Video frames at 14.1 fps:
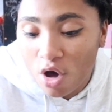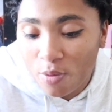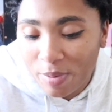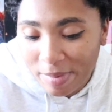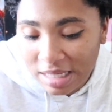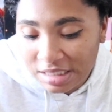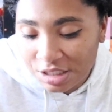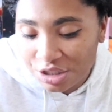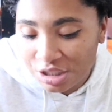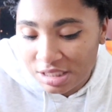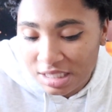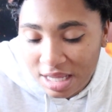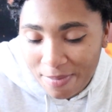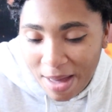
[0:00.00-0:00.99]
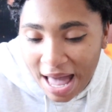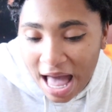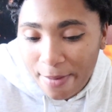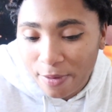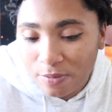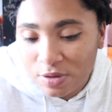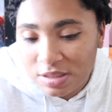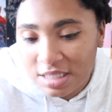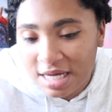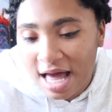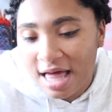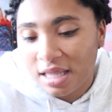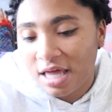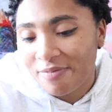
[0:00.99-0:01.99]
open messages. And then my Apple
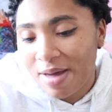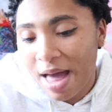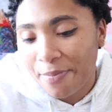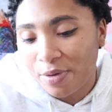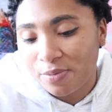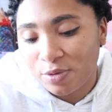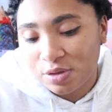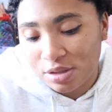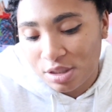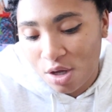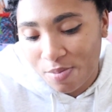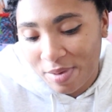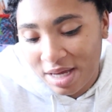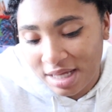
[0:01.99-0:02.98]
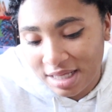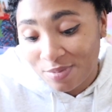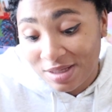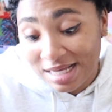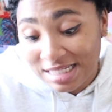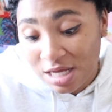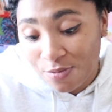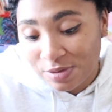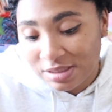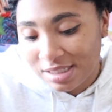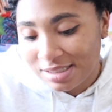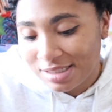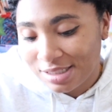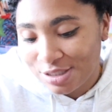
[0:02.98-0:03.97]
Music, I love my Apple Music so much. Yes, I
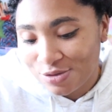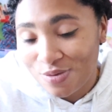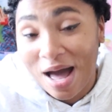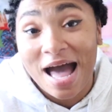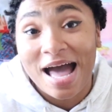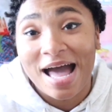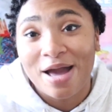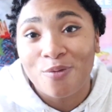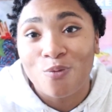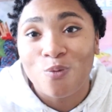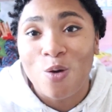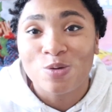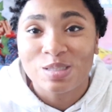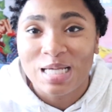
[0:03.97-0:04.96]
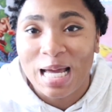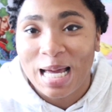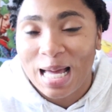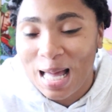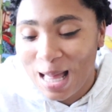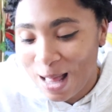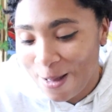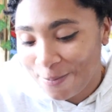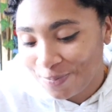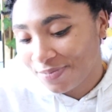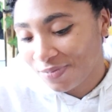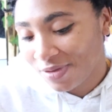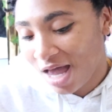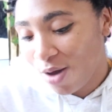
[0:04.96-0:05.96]
was listening to I Won't Say I'm
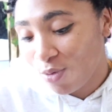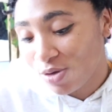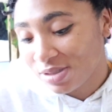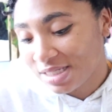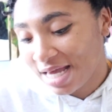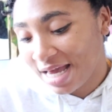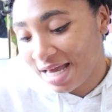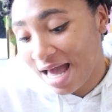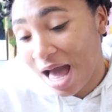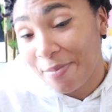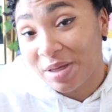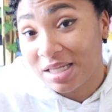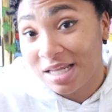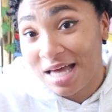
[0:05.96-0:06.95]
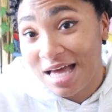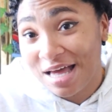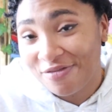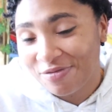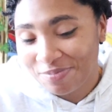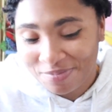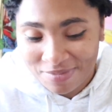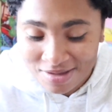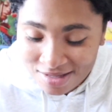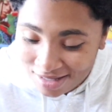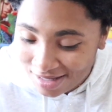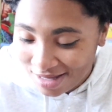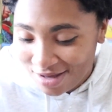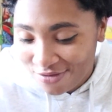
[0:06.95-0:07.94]
in Love
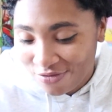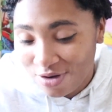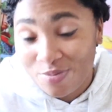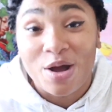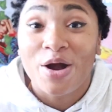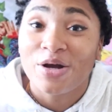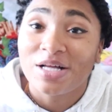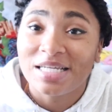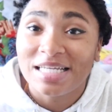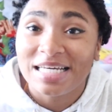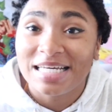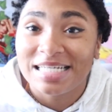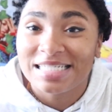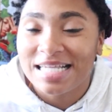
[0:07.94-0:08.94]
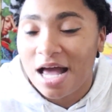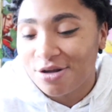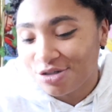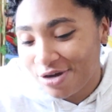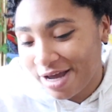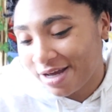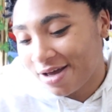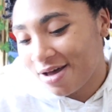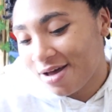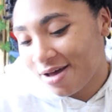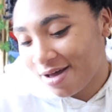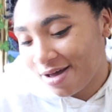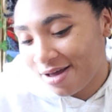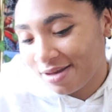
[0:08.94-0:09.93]
from the Hercules soundtrack.
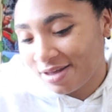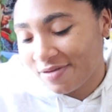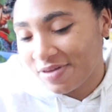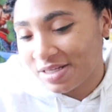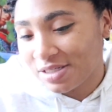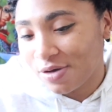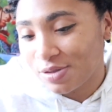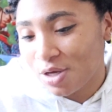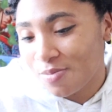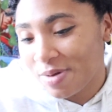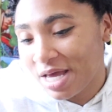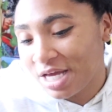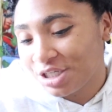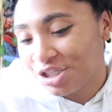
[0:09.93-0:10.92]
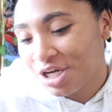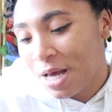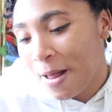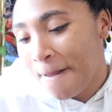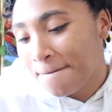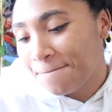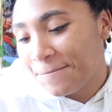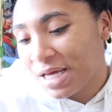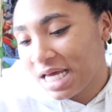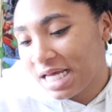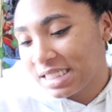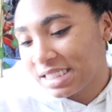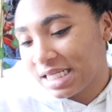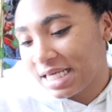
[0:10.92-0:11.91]
I love that song so much.
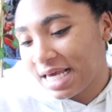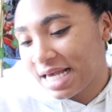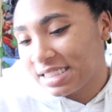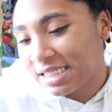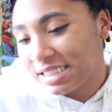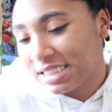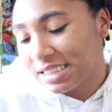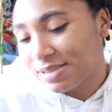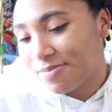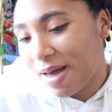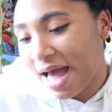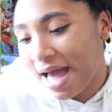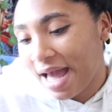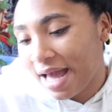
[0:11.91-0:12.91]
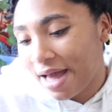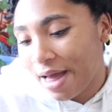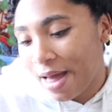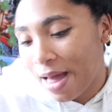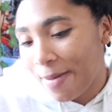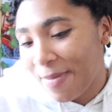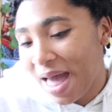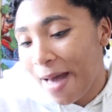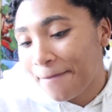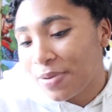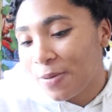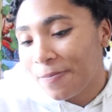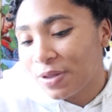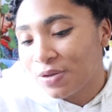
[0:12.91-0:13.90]
But yes, this is my
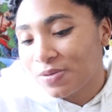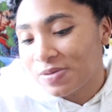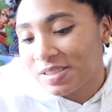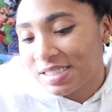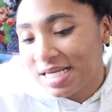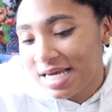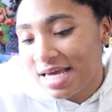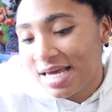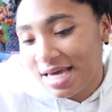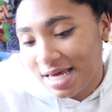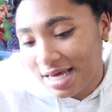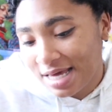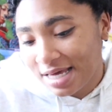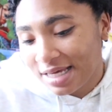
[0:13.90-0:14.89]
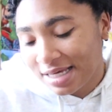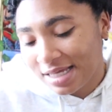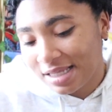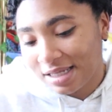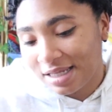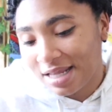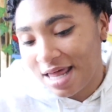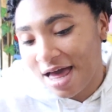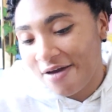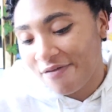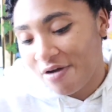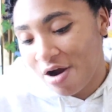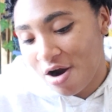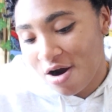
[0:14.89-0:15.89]
Apple Music.
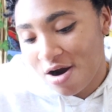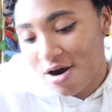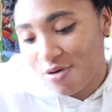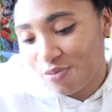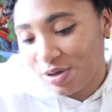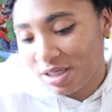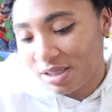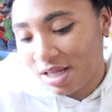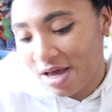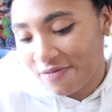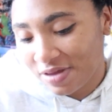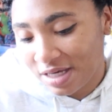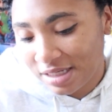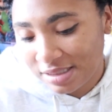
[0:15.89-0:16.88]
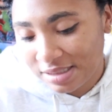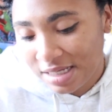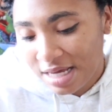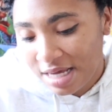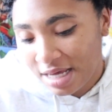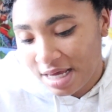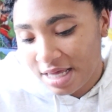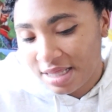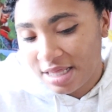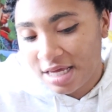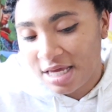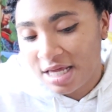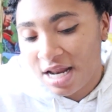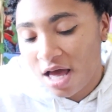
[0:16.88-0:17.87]
Love her. We love this. And
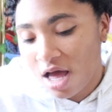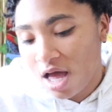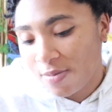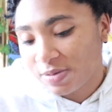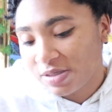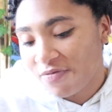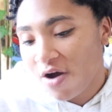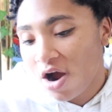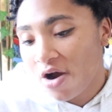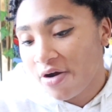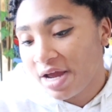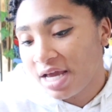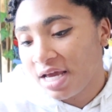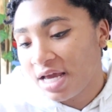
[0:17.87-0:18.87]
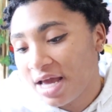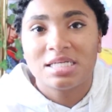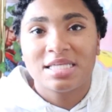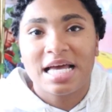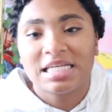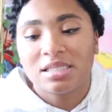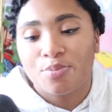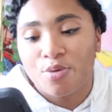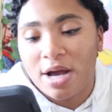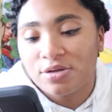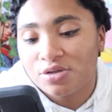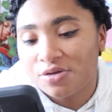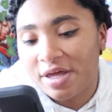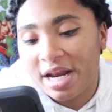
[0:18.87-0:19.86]
then Safari, that's the
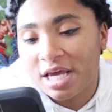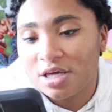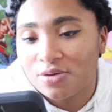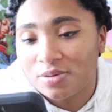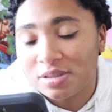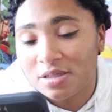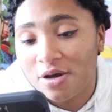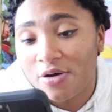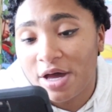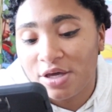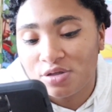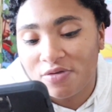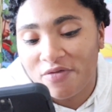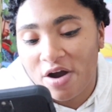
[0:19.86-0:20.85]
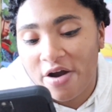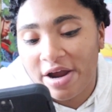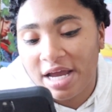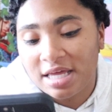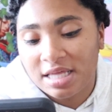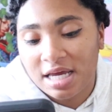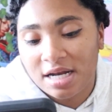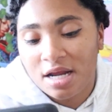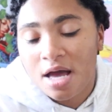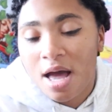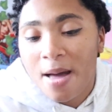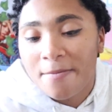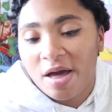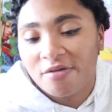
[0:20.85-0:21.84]
browser that I use. So I use Safari. And then
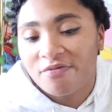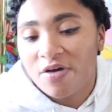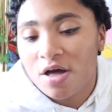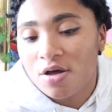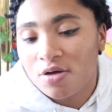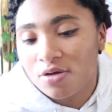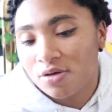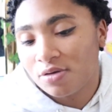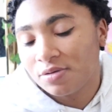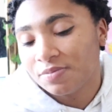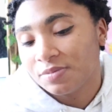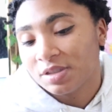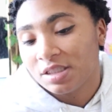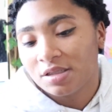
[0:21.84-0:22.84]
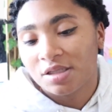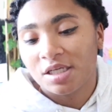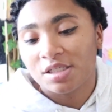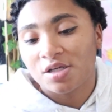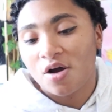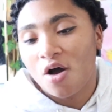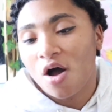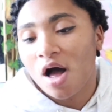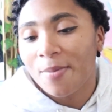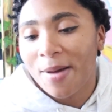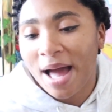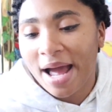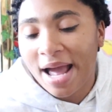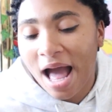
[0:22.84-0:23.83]
my phone, these are all
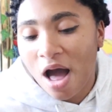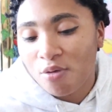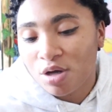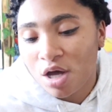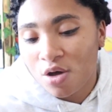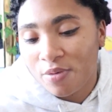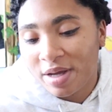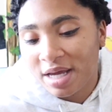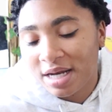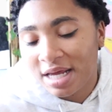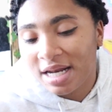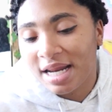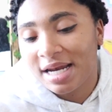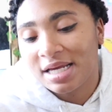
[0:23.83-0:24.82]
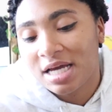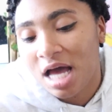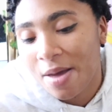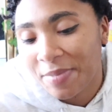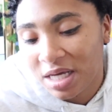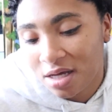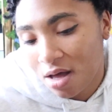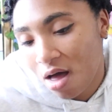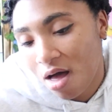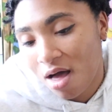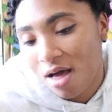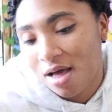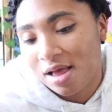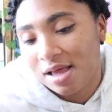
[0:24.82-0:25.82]
my outgoing and incoming
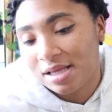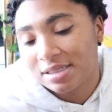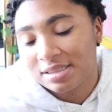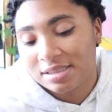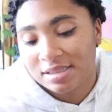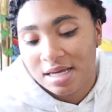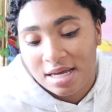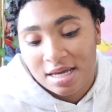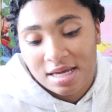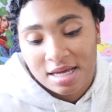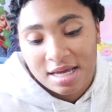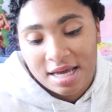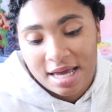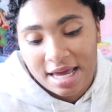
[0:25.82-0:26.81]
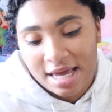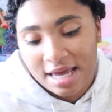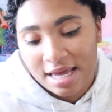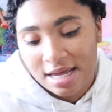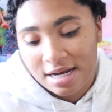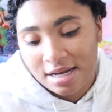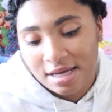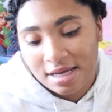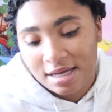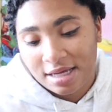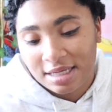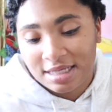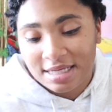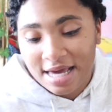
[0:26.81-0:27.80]
calls. And
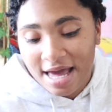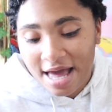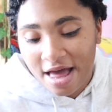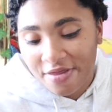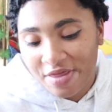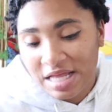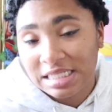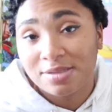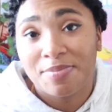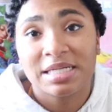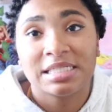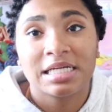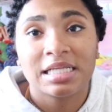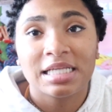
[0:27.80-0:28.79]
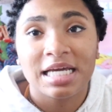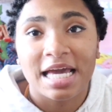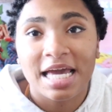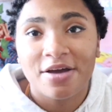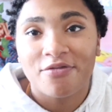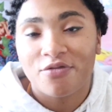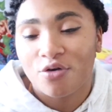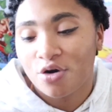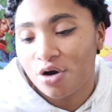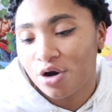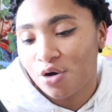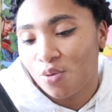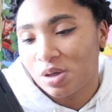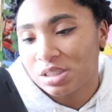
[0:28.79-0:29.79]
yeah, that's basically it
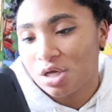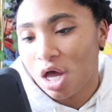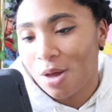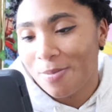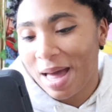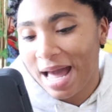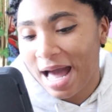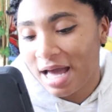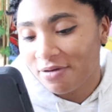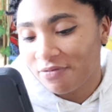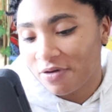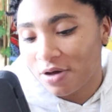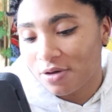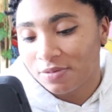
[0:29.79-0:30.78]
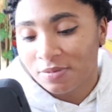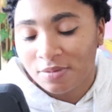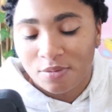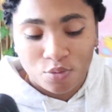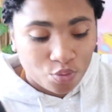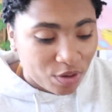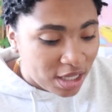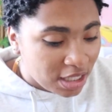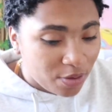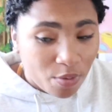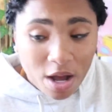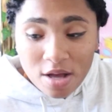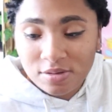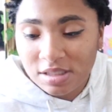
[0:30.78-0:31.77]
for what's on my iPhone. Really,
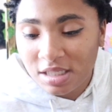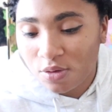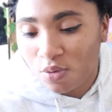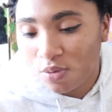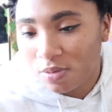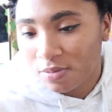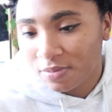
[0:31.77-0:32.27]
Rosie?